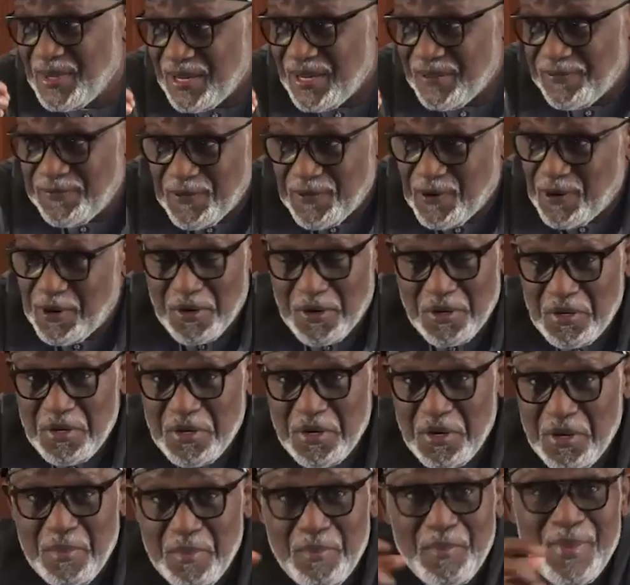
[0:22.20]
B D for
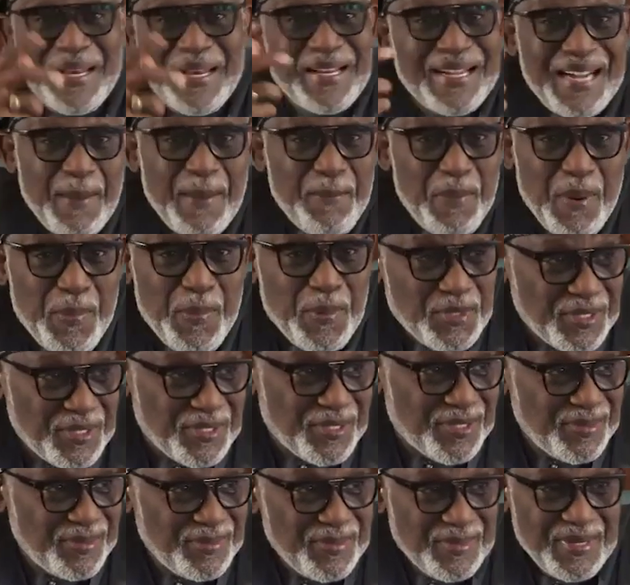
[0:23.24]
medical
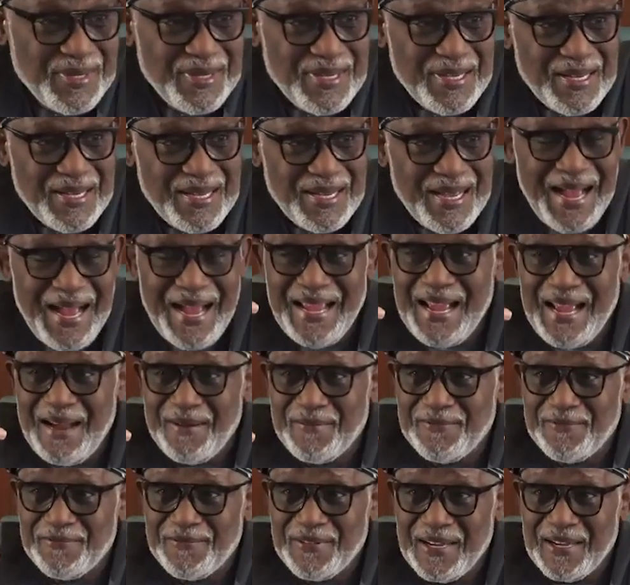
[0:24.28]
purposes. I
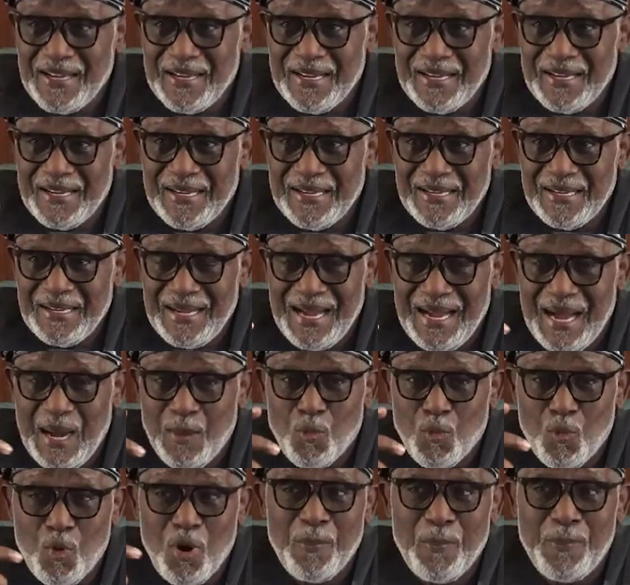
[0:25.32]
have, uh,
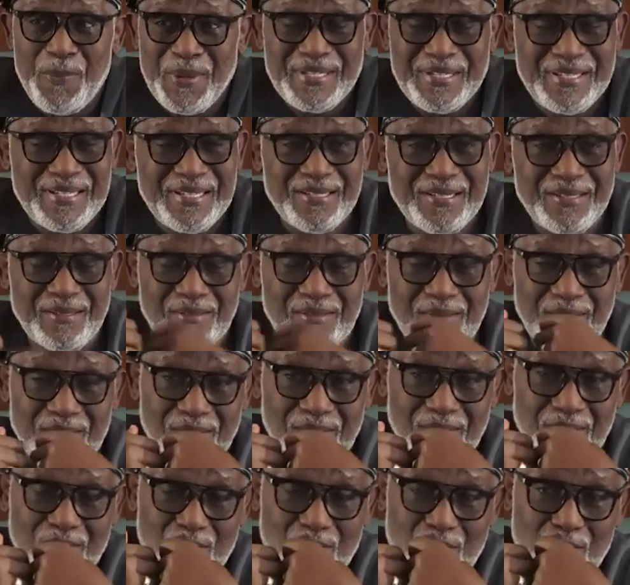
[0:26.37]
I'm one person
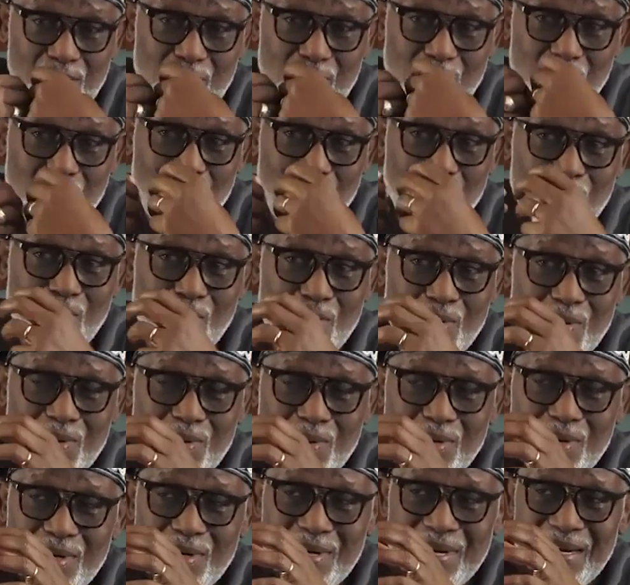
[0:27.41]
who
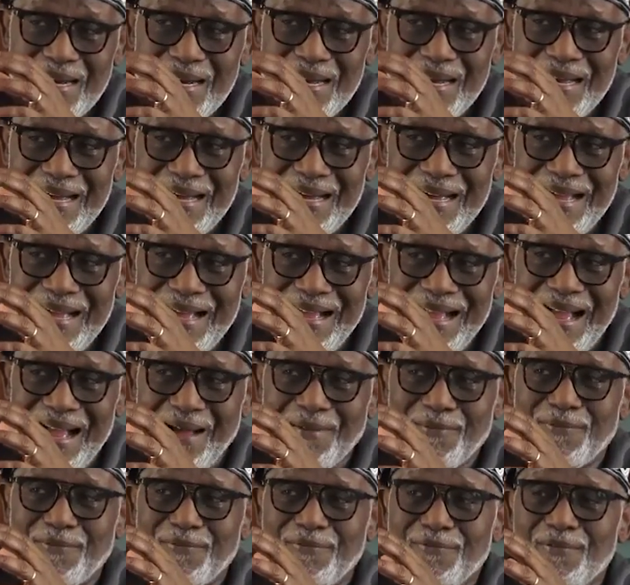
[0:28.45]

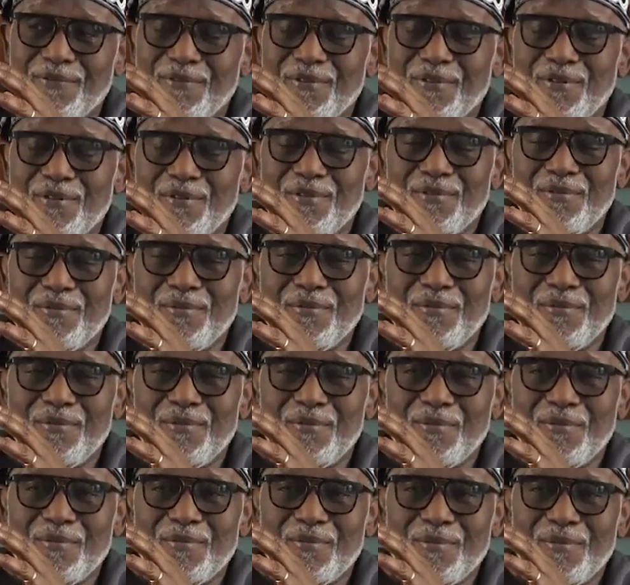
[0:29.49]
have,
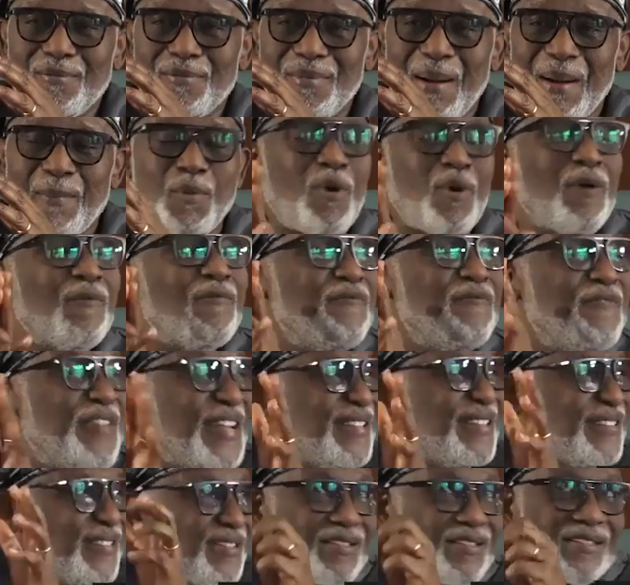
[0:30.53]
I'm
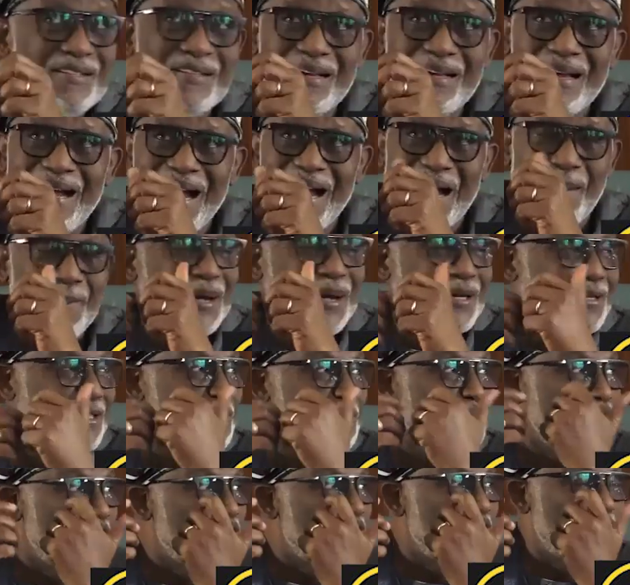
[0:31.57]
convinced about the
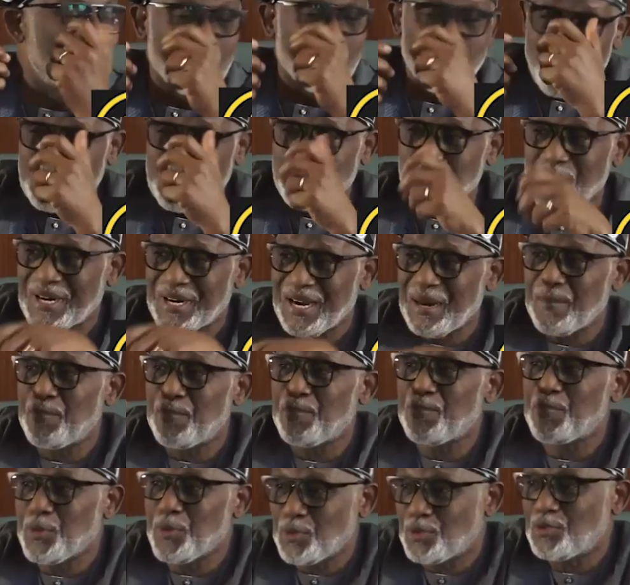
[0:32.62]
use to which we can
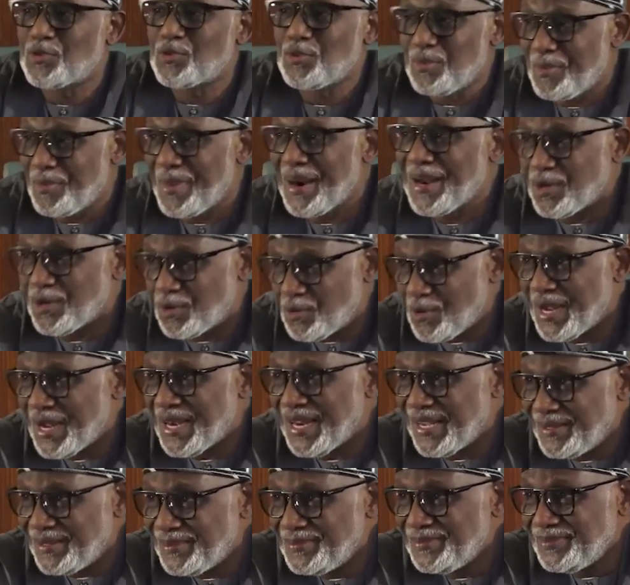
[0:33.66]
put marijuana.